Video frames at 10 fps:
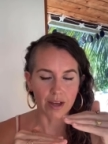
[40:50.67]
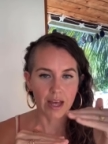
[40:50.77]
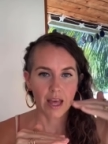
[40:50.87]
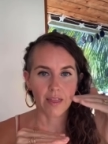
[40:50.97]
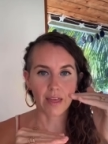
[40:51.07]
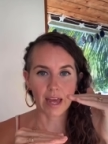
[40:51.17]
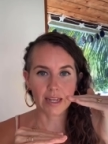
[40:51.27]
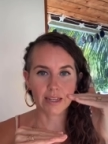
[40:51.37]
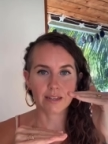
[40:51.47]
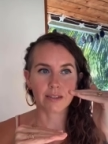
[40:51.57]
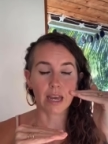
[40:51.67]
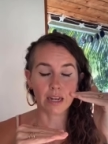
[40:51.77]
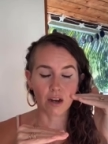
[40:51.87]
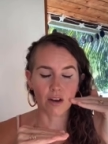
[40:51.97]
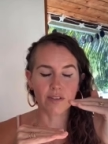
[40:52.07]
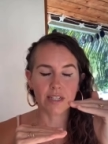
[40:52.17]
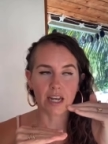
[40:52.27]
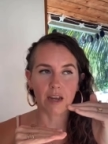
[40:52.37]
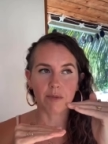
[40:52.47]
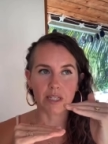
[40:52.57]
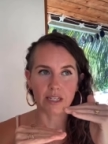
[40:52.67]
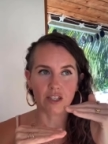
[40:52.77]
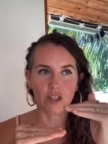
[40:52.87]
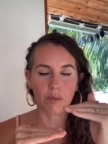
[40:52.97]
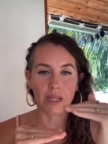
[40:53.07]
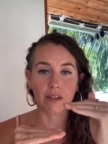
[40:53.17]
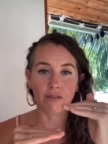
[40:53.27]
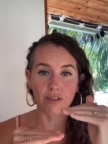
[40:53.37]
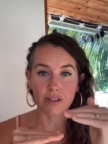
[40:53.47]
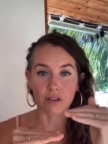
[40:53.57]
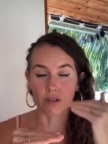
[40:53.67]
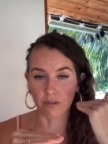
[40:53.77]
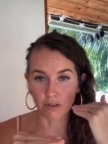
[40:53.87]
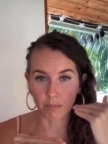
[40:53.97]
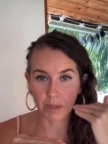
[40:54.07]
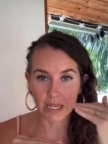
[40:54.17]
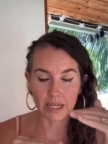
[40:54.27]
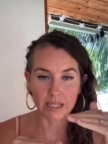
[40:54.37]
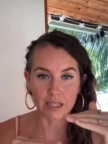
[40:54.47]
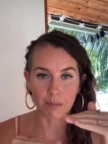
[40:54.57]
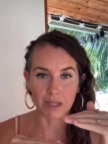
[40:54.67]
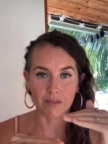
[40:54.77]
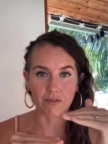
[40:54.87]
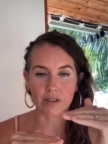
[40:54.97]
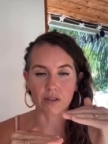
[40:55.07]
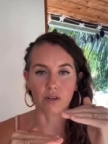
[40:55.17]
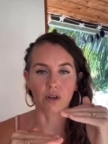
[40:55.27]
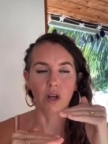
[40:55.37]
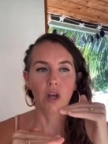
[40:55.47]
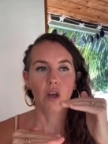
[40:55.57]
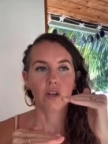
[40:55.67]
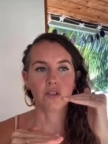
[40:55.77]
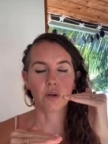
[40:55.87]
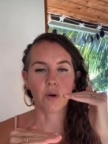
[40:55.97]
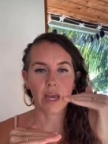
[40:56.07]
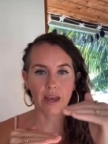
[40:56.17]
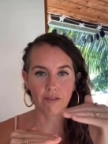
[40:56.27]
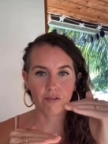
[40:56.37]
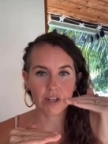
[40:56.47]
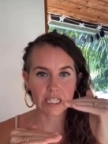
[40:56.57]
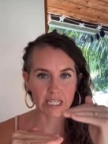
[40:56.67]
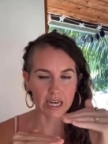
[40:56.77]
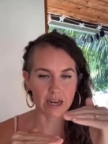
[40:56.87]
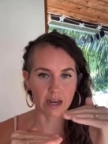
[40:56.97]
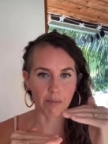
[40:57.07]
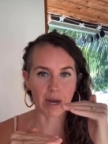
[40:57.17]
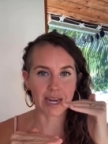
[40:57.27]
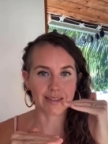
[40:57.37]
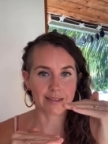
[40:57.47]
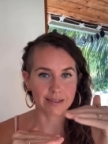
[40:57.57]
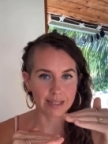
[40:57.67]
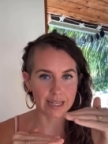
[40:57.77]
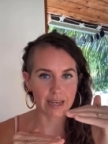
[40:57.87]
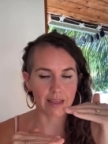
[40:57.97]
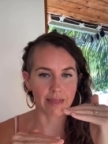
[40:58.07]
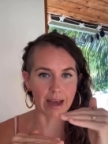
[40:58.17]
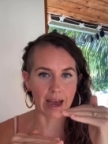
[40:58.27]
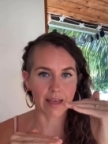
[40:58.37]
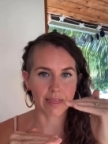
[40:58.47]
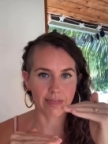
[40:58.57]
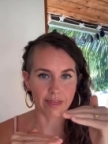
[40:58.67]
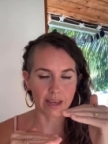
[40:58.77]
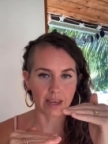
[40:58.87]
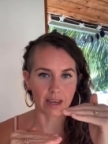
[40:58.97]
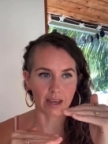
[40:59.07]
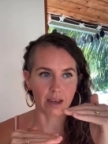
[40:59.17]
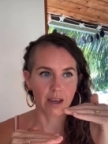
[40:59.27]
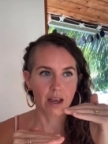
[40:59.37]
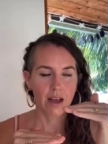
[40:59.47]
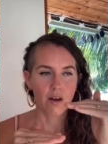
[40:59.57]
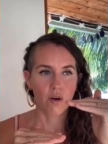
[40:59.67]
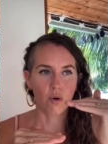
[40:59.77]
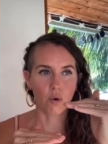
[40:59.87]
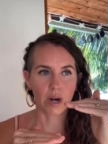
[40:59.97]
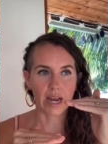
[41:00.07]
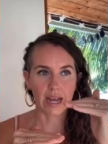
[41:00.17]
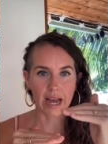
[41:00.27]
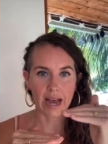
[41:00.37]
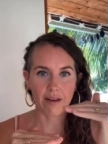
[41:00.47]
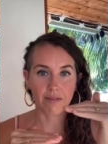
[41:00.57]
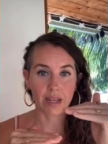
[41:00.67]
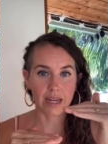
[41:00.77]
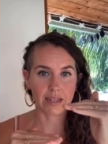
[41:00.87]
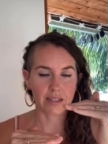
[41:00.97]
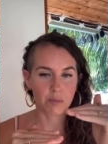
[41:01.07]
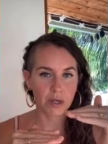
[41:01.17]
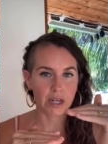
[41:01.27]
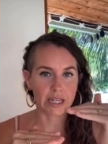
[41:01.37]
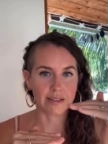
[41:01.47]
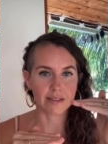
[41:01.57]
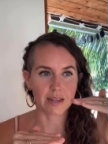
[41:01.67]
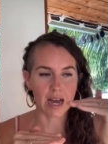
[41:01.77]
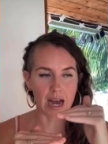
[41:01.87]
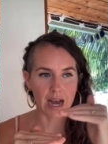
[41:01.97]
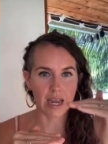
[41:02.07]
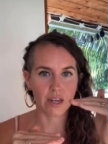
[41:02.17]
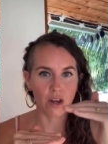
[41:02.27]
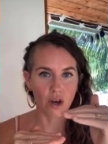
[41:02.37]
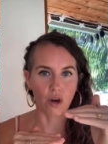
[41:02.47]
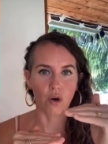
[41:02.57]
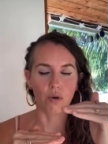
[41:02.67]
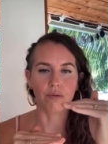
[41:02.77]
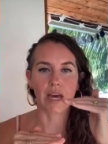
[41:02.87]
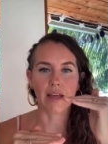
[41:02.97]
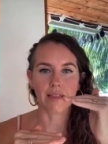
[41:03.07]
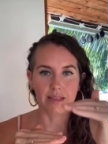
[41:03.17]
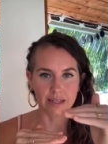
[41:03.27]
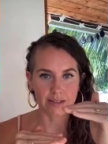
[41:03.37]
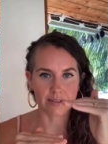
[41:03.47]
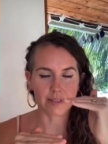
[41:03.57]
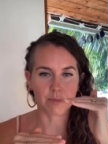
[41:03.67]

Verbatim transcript: that is, and oftentimes it needs to be in the physical. For me, it needs to be in the physical. So every time I see that thing, or I have that experience, I know that this is my